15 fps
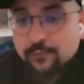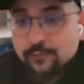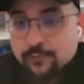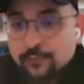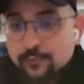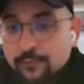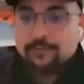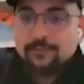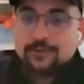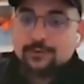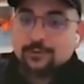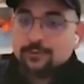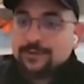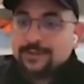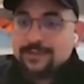of all, a couple of years
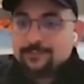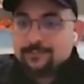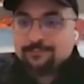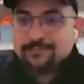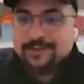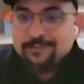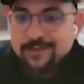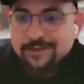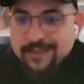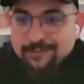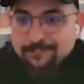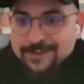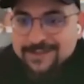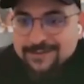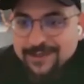ago, this even if that
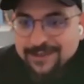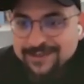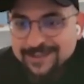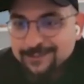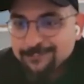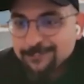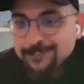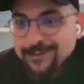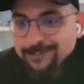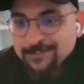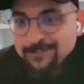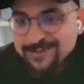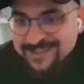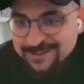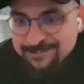was the right thing, it would not be
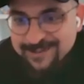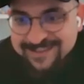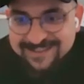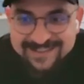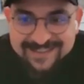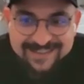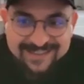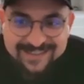feasible.